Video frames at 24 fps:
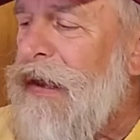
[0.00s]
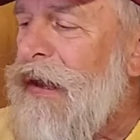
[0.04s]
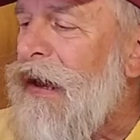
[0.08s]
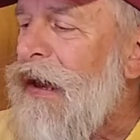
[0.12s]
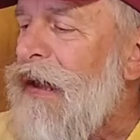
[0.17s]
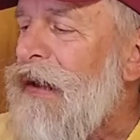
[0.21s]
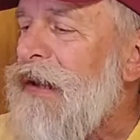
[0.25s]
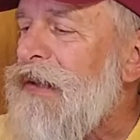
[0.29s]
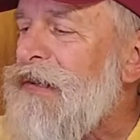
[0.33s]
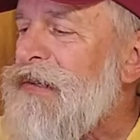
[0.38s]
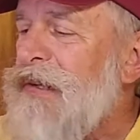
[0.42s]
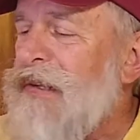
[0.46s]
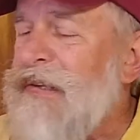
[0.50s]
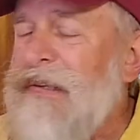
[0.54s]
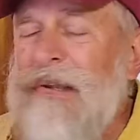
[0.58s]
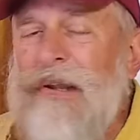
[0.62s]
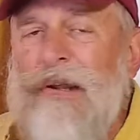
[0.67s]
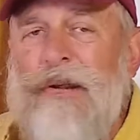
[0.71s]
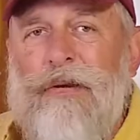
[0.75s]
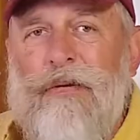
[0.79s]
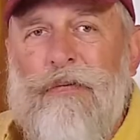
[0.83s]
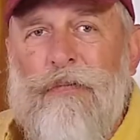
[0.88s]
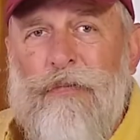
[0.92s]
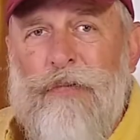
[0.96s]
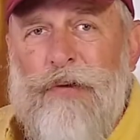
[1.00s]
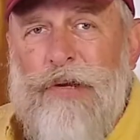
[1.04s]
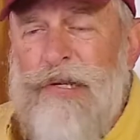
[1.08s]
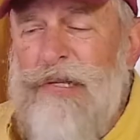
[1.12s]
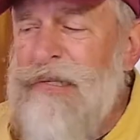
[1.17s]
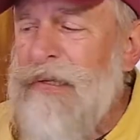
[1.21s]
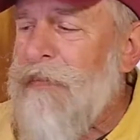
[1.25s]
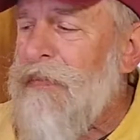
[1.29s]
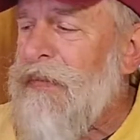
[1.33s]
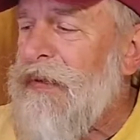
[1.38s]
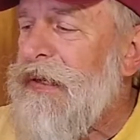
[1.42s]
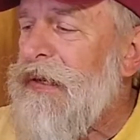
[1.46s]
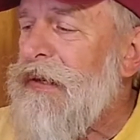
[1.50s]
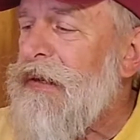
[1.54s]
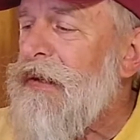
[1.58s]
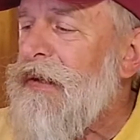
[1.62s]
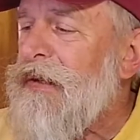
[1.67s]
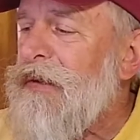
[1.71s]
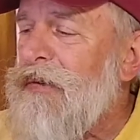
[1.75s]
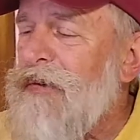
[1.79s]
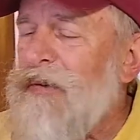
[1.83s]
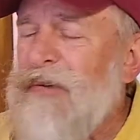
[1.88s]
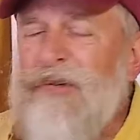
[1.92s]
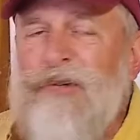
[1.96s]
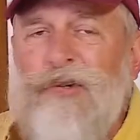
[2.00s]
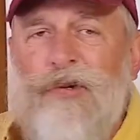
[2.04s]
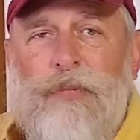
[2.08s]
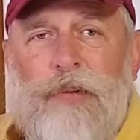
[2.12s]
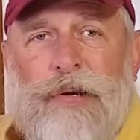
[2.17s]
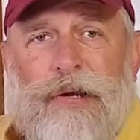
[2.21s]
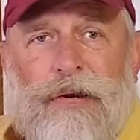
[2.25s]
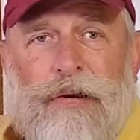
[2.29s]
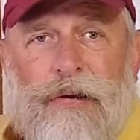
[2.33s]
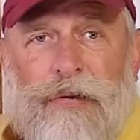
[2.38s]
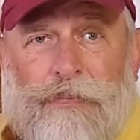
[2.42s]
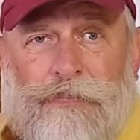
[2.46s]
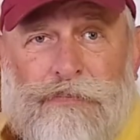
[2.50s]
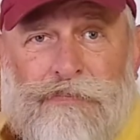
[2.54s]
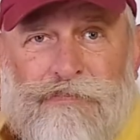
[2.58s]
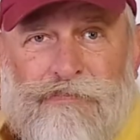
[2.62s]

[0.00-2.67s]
and it's a reasonably neutral beer.